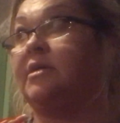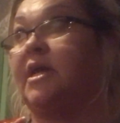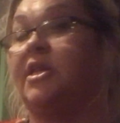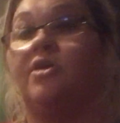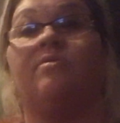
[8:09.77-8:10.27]

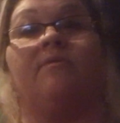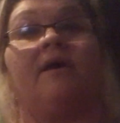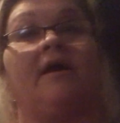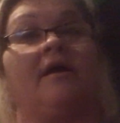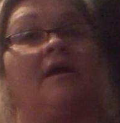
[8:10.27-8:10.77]
Can you
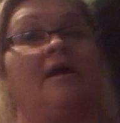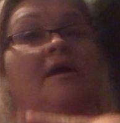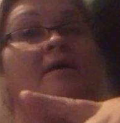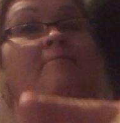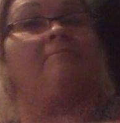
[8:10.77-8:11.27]

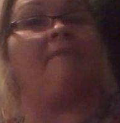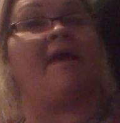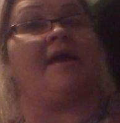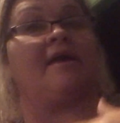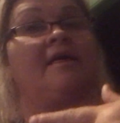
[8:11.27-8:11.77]

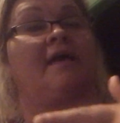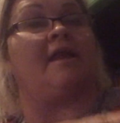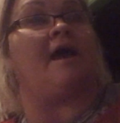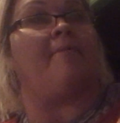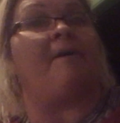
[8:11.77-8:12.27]
make an
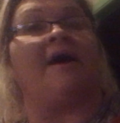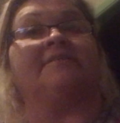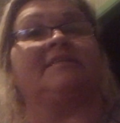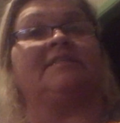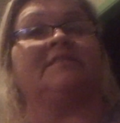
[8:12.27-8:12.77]

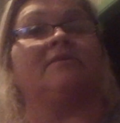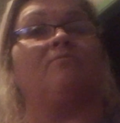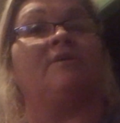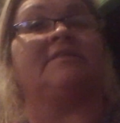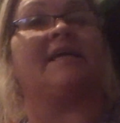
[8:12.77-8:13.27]
hypothesis
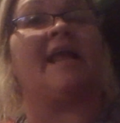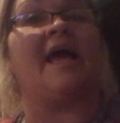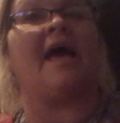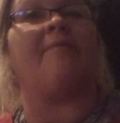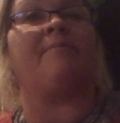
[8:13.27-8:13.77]
on what's going to
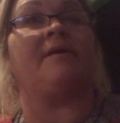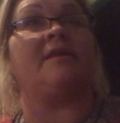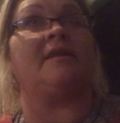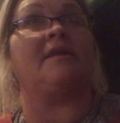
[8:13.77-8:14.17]
happen?